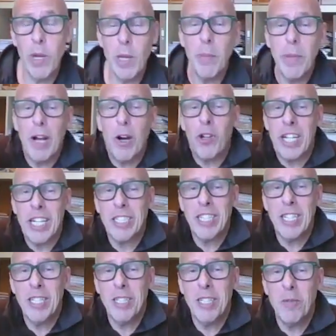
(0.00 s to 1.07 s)
We met on
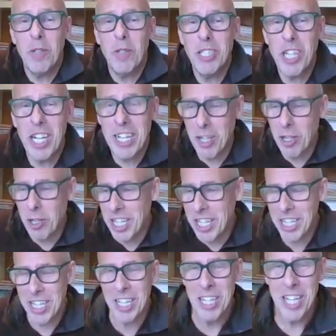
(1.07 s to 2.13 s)
LinkedIn, didn't we, Jack? I
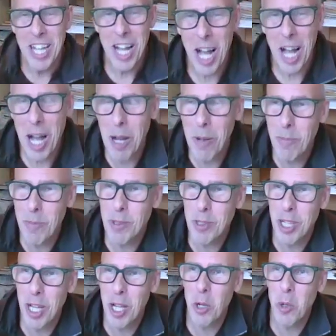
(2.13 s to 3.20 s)
think.
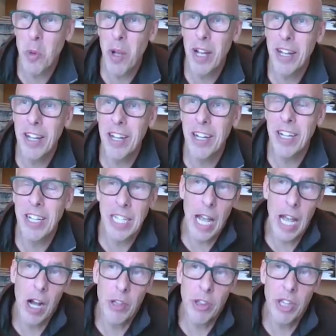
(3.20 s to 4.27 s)

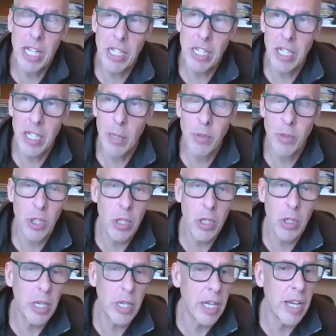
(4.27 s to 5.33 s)
I think it's an
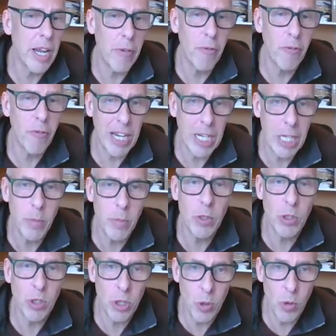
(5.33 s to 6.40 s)
absolutely
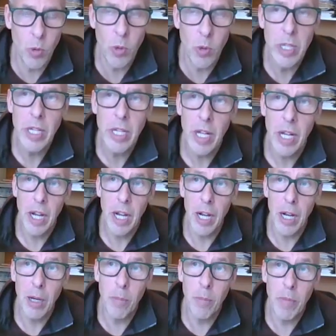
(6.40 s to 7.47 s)
invaluable tool.
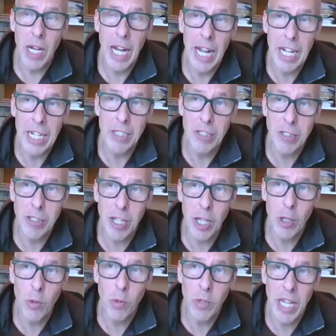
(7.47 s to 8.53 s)
And
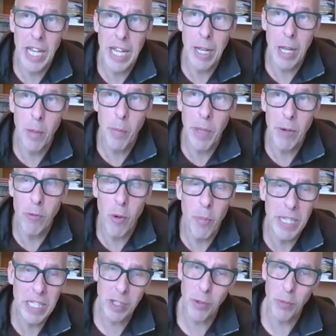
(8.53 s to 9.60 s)
so, yeah, a bit
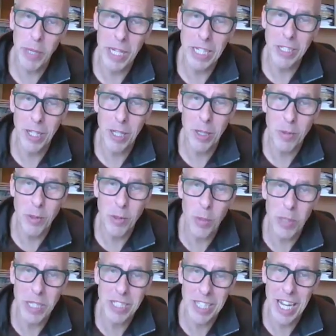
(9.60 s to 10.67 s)
remiss of me to
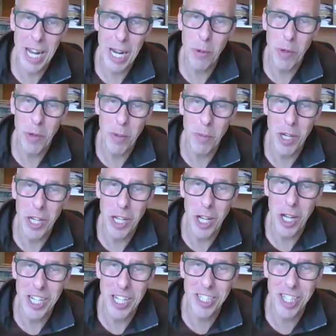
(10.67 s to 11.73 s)
miss that out in my
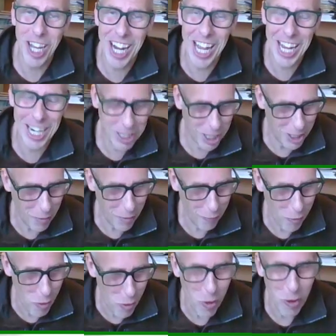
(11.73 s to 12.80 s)
earlier selection of
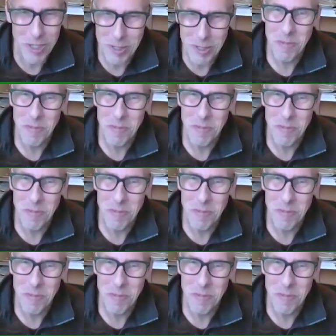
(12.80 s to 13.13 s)
4.